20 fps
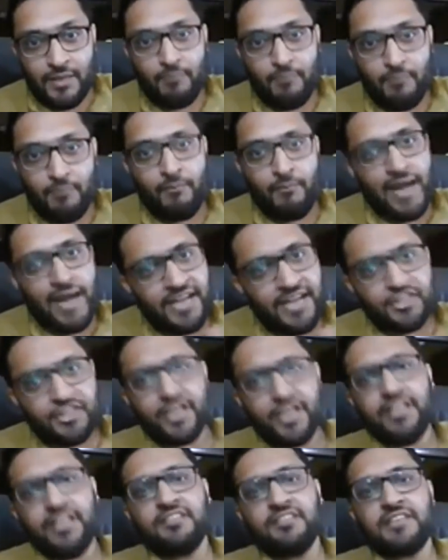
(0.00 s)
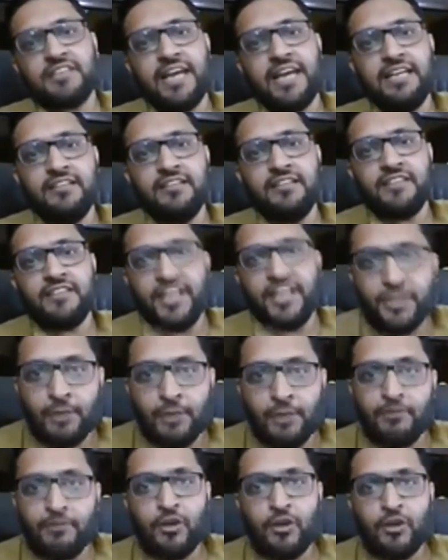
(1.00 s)
my trading style is
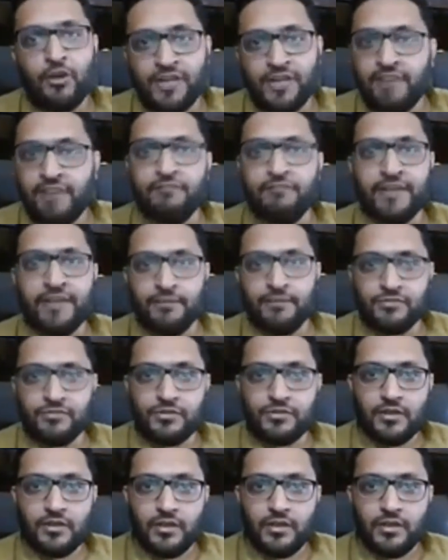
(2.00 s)
interplay of time frames.